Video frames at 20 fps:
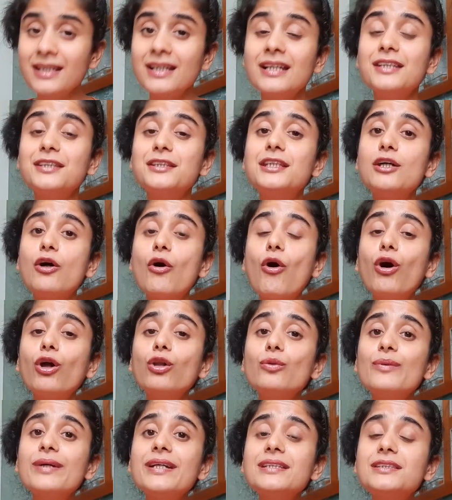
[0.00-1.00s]
they
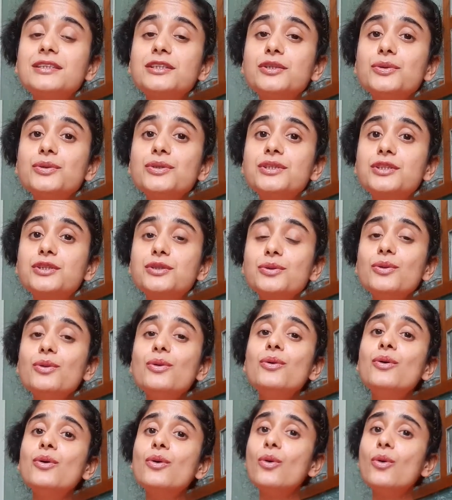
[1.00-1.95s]
always used to